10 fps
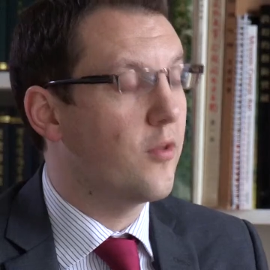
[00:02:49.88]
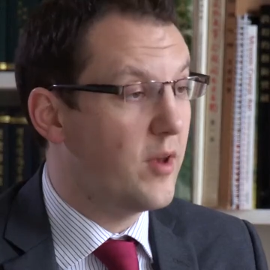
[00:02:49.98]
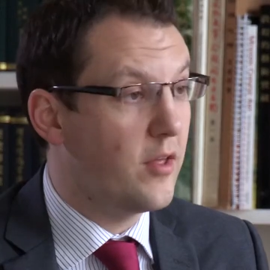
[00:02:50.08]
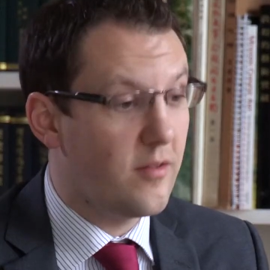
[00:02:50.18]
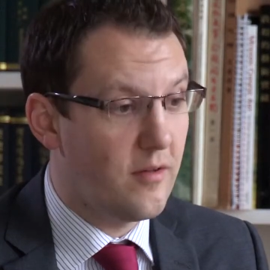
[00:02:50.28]
So it
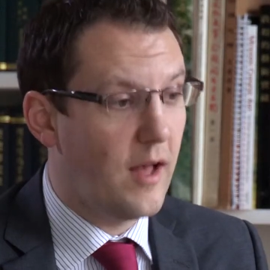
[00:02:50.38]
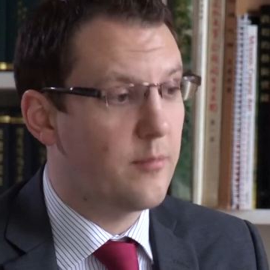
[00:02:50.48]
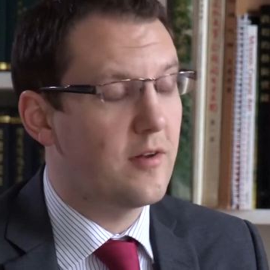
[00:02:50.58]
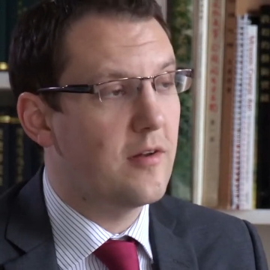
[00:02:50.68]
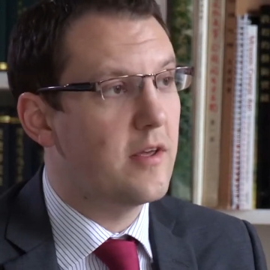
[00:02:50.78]
is
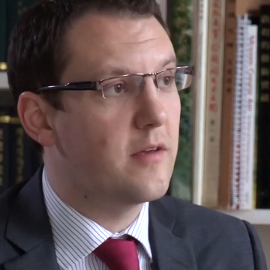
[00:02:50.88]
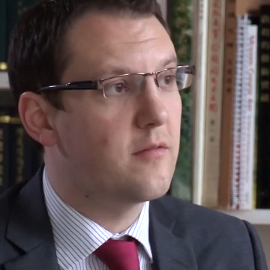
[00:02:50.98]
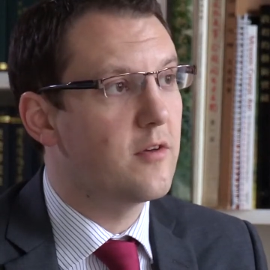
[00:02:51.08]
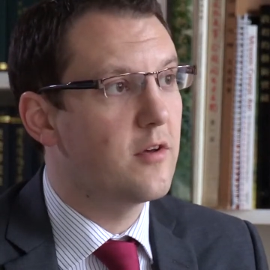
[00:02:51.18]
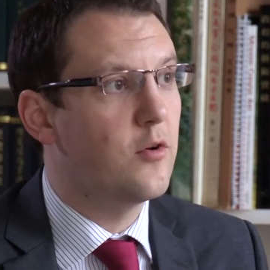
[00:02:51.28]
absolutely
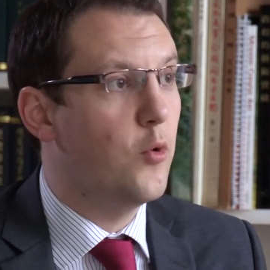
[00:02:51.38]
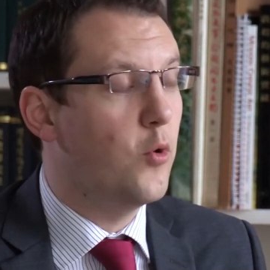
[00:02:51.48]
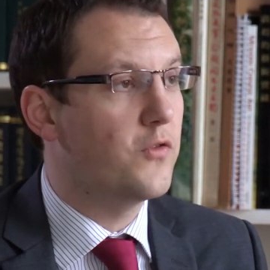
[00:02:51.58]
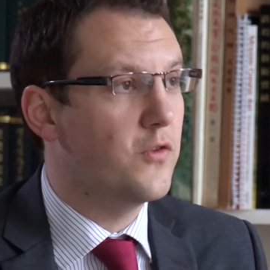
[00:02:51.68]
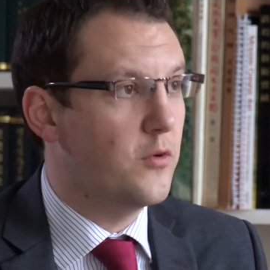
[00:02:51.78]

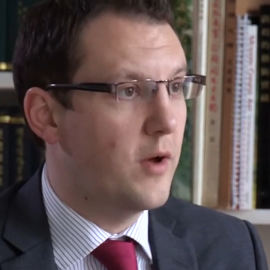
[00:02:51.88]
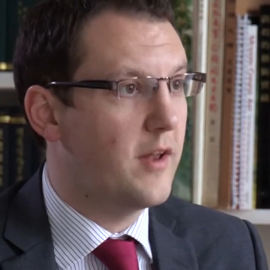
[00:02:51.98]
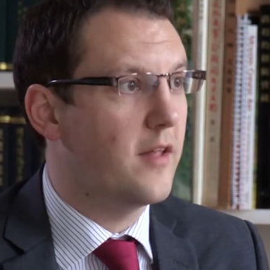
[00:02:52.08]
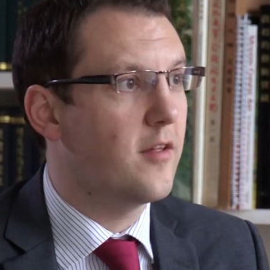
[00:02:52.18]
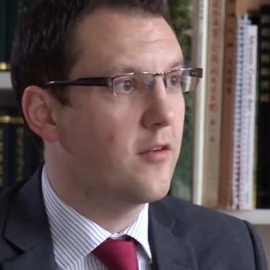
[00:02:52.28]
core to a
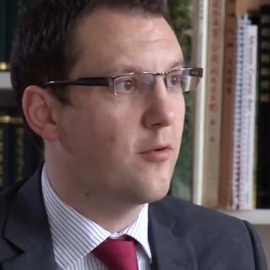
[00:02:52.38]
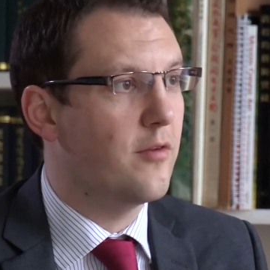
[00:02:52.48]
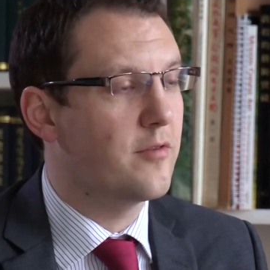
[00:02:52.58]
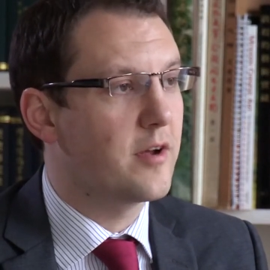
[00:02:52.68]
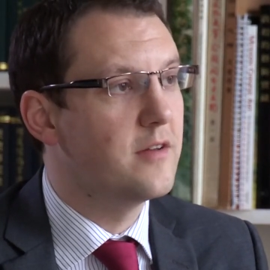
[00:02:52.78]
data center
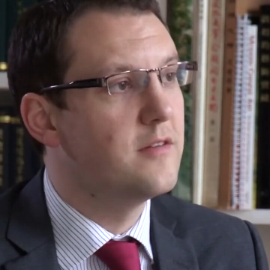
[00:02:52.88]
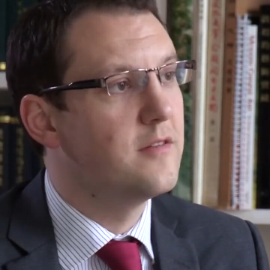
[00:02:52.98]
offering.